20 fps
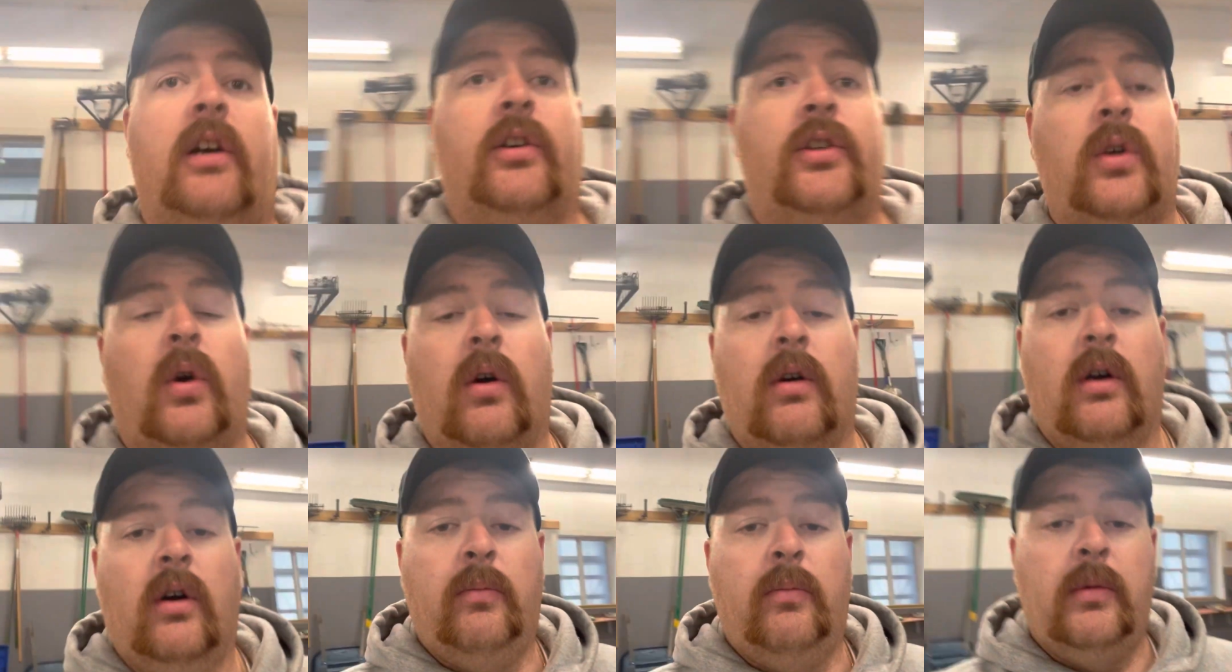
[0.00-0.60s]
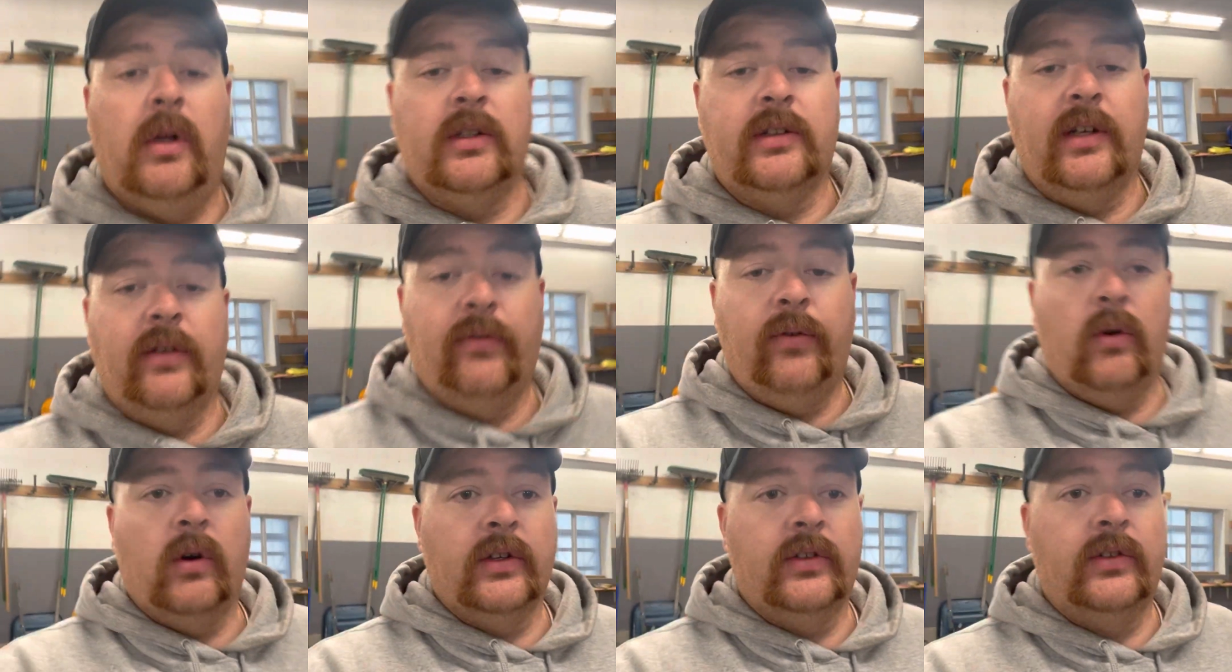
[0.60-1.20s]
Toro
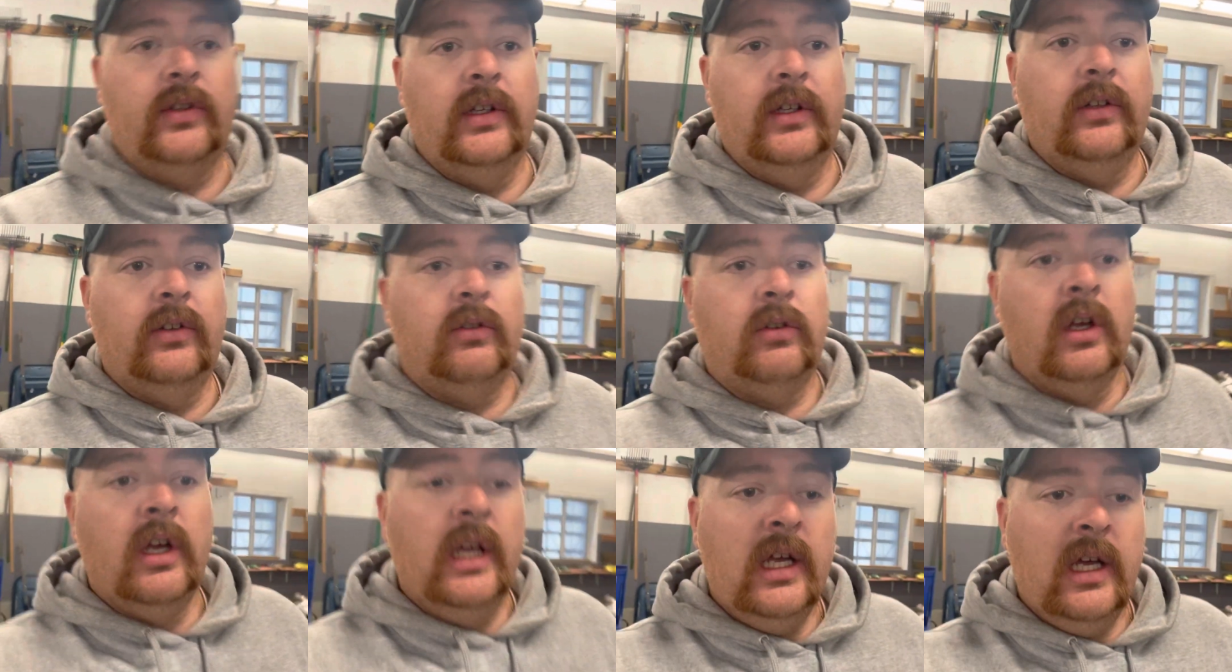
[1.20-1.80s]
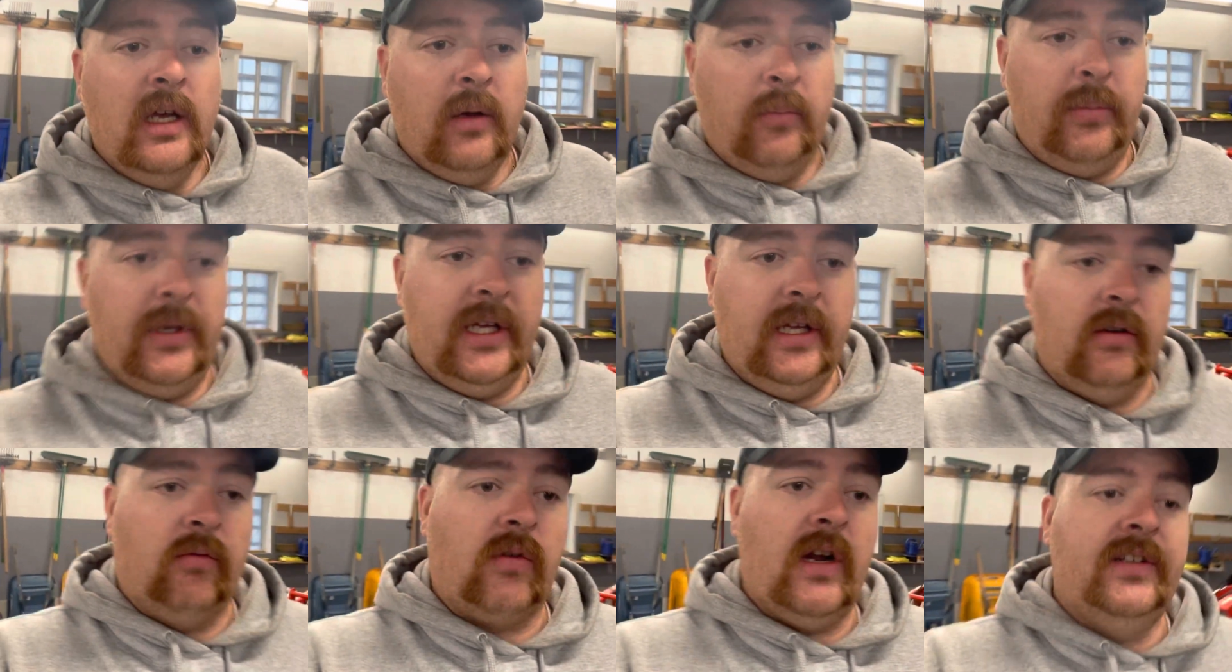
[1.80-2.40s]
Multi-Force is
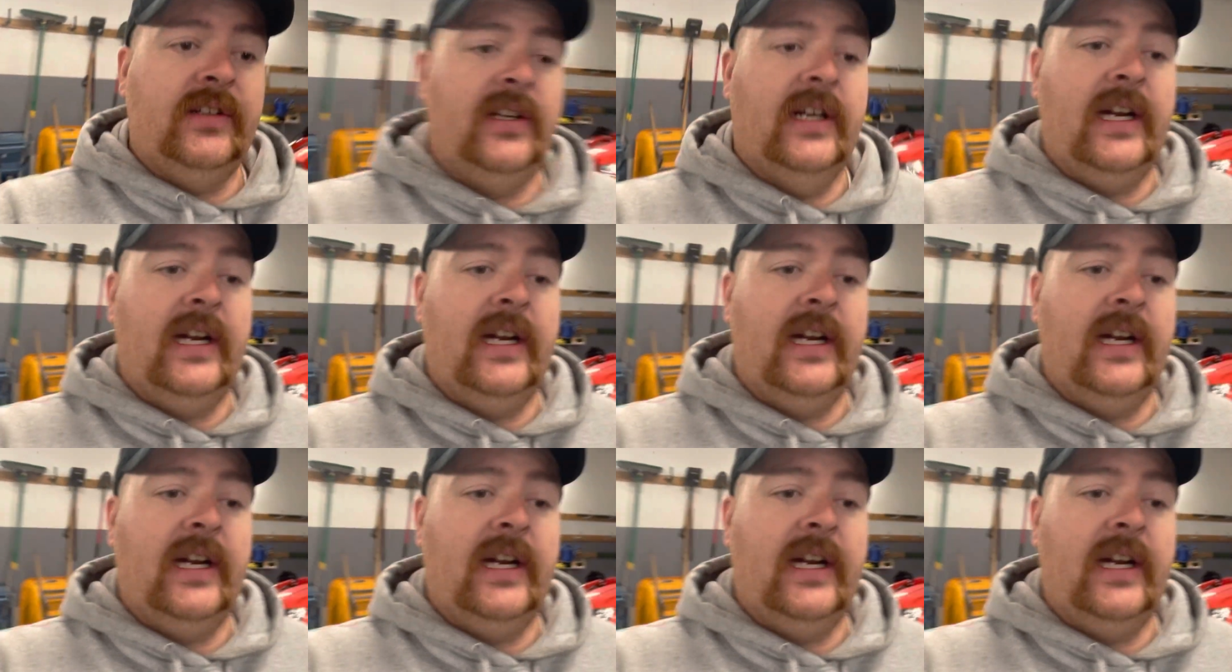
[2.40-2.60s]
being rented